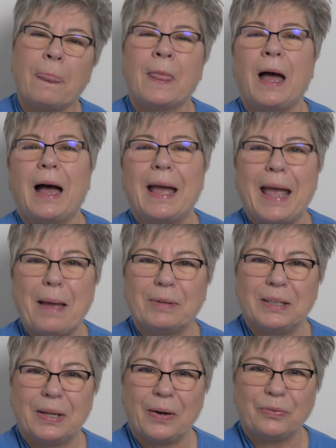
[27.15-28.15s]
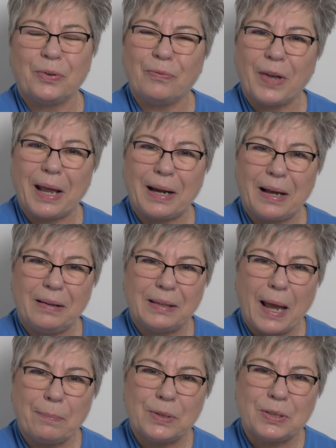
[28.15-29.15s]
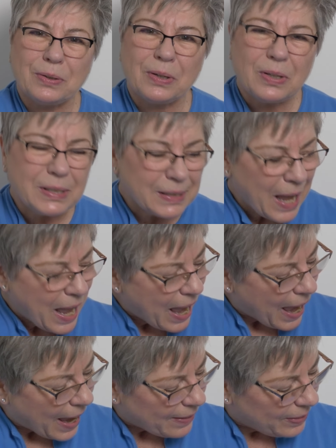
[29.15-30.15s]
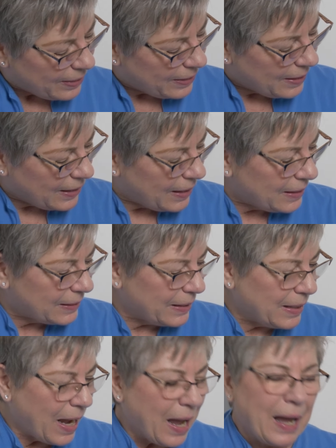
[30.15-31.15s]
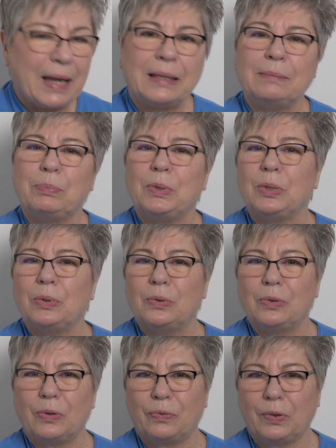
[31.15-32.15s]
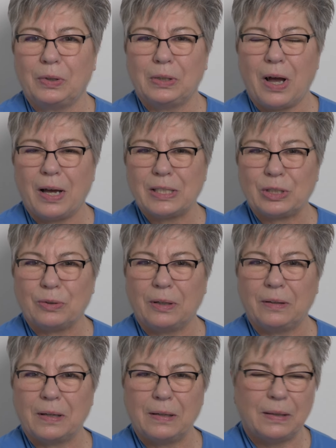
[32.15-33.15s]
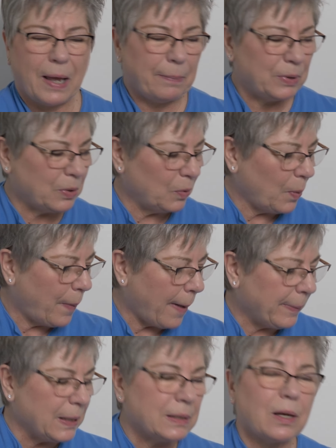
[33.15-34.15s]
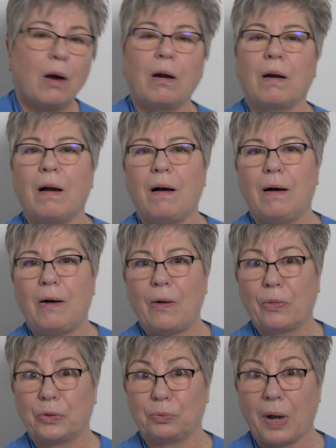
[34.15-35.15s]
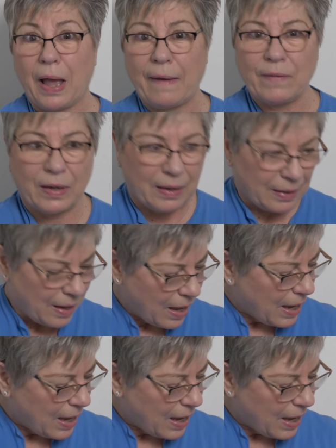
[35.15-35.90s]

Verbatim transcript: Hi, I'm Claire from Van Isle Labradoodles, and these 9 beautiful Australian Labradoodle puppies are all thriving.